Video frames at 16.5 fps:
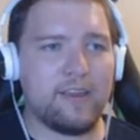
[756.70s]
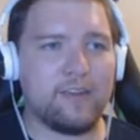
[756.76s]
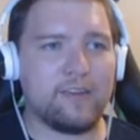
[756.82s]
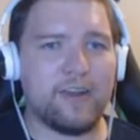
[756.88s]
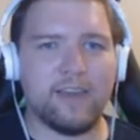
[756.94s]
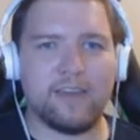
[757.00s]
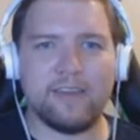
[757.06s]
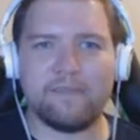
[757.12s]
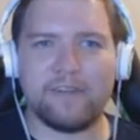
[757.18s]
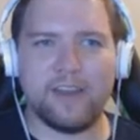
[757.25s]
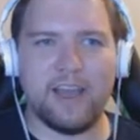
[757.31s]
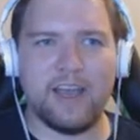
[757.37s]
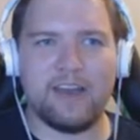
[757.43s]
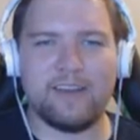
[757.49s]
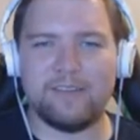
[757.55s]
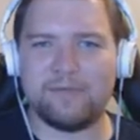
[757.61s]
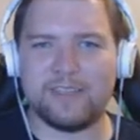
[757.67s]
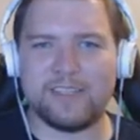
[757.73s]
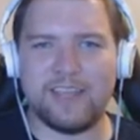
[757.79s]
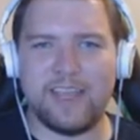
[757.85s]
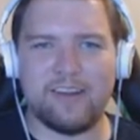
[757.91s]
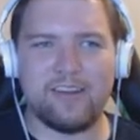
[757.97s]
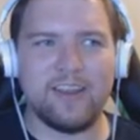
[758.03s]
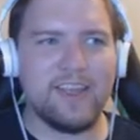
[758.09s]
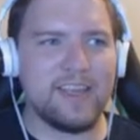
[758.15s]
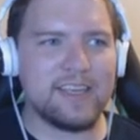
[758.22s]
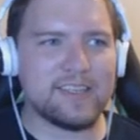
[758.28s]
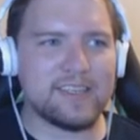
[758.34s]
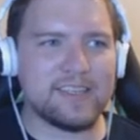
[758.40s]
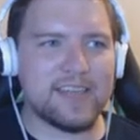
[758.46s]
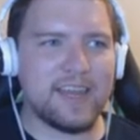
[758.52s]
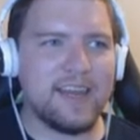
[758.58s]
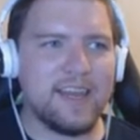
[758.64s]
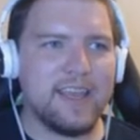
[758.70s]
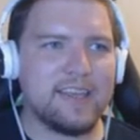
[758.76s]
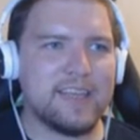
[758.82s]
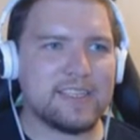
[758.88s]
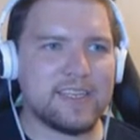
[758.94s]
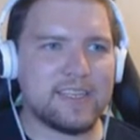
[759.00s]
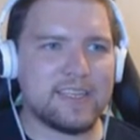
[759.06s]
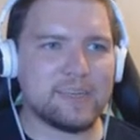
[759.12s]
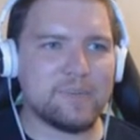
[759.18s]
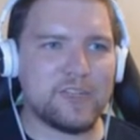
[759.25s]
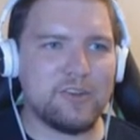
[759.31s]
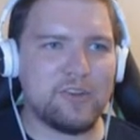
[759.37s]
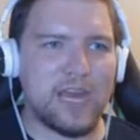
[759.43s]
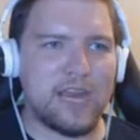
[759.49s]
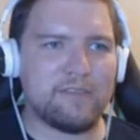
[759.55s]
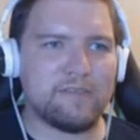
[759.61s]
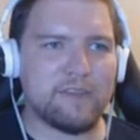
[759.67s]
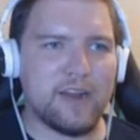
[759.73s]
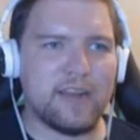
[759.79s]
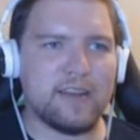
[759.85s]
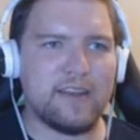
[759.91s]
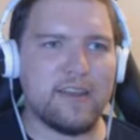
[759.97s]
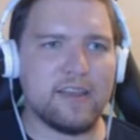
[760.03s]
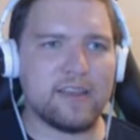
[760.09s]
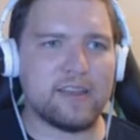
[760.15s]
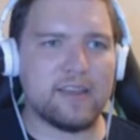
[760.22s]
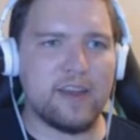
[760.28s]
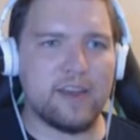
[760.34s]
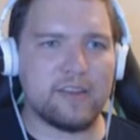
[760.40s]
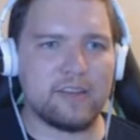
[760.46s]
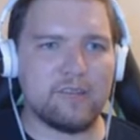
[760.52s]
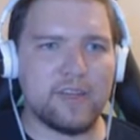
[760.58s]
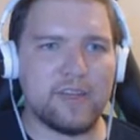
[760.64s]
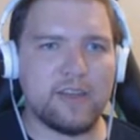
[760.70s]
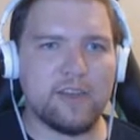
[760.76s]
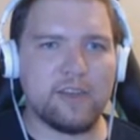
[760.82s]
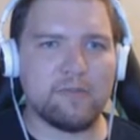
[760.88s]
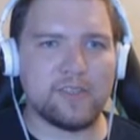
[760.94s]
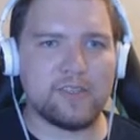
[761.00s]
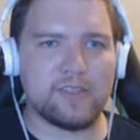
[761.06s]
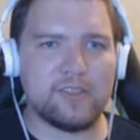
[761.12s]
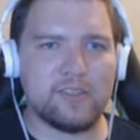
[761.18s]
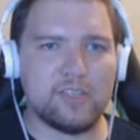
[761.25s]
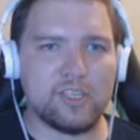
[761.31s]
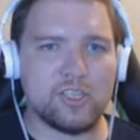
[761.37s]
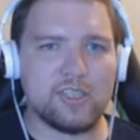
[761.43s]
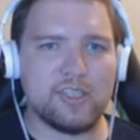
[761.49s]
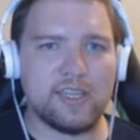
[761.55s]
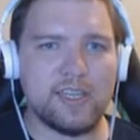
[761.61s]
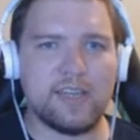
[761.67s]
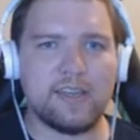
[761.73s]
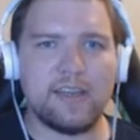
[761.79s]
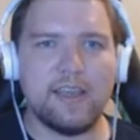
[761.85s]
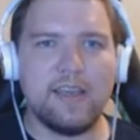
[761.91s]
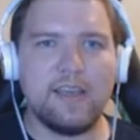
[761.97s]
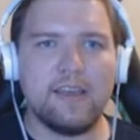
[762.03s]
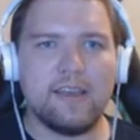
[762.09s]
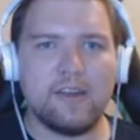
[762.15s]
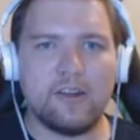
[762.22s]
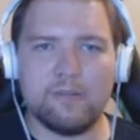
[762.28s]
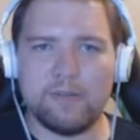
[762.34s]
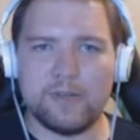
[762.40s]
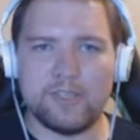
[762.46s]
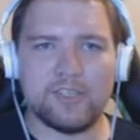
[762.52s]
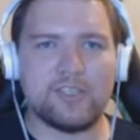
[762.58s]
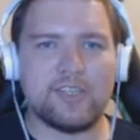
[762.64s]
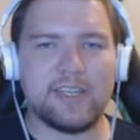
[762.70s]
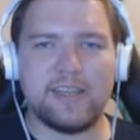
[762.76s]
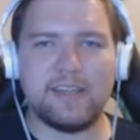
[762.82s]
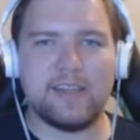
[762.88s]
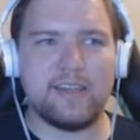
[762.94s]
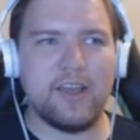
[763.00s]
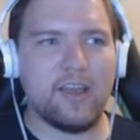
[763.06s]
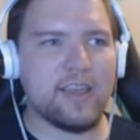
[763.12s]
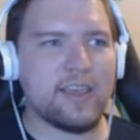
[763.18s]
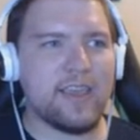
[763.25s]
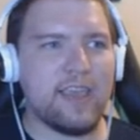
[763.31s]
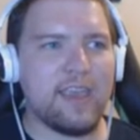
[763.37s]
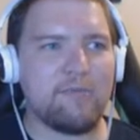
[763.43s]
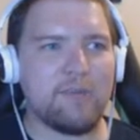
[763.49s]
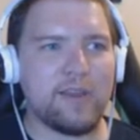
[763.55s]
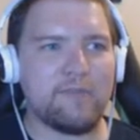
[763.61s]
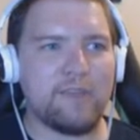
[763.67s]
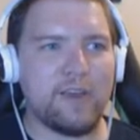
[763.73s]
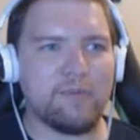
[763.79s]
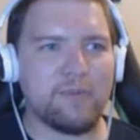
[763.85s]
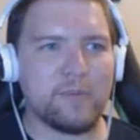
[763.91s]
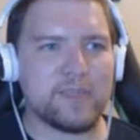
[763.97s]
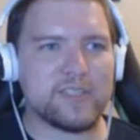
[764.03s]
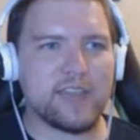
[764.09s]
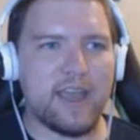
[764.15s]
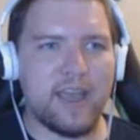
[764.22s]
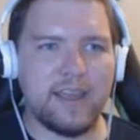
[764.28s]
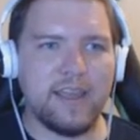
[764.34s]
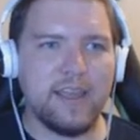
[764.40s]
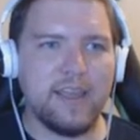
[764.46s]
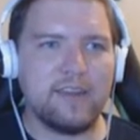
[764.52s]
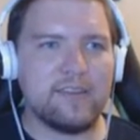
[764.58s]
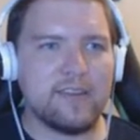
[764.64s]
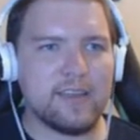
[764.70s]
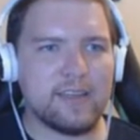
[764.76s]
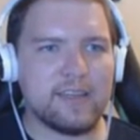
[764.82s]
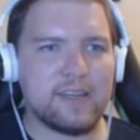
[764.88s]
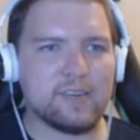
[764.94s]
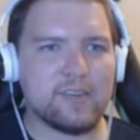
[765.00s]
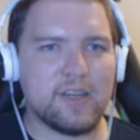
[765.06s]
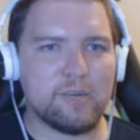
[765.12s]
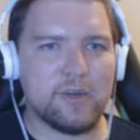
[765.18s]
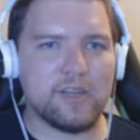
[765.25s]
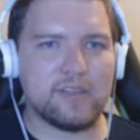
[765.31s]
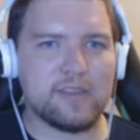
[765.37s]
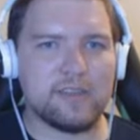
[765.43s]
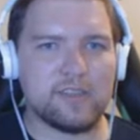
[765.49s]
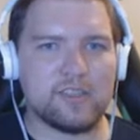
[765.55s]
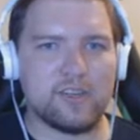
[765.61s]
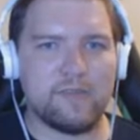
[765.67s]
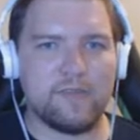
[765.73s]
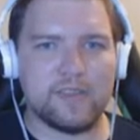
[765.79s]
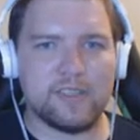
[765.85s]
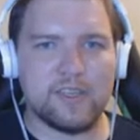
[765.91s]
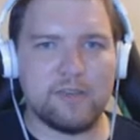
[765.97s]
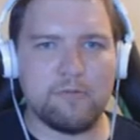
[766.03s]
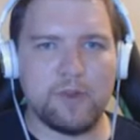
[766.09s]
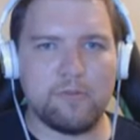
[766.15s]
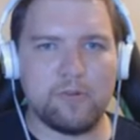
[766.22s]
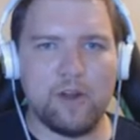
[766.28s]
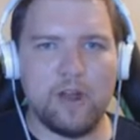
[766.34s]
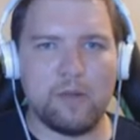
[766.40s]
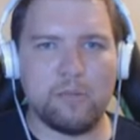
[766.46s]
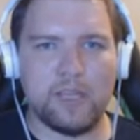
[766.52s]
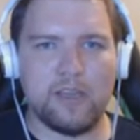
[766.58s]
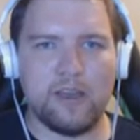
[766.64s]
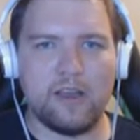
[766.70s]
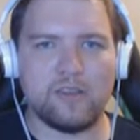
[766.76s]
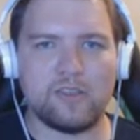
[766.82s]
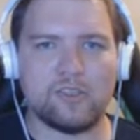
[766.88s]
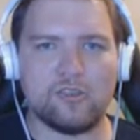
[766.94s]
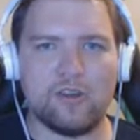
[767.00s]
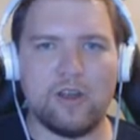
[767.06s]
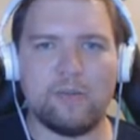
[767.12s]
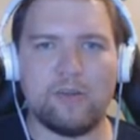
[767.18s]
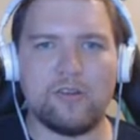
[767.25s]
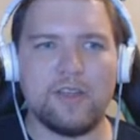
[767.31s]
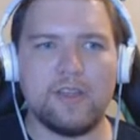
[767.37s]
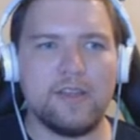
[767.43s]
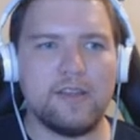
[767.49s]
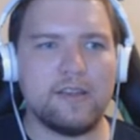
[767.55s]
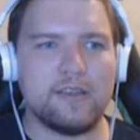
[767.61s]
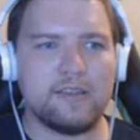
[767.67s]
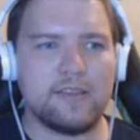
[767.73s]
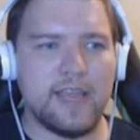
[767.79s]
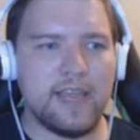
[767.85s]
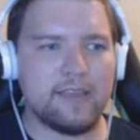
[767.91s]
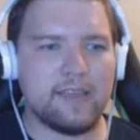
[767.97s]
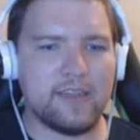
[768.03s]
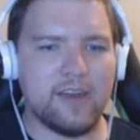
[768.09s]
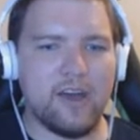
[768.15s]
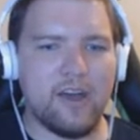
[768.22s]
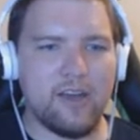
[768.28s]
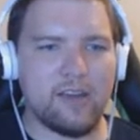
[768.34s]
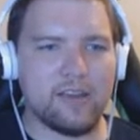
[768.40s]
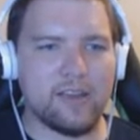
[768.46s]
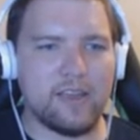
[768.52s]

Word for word: Nugget forgot it was there. Is it dead? Yes, it is, but do not fret. Nugget did not do it. Nugget was just digging or was just digging the Nugget cave when it fell from the sky. Nugget dares not bring it to the surface. It would probably cause trouble. Take the dog.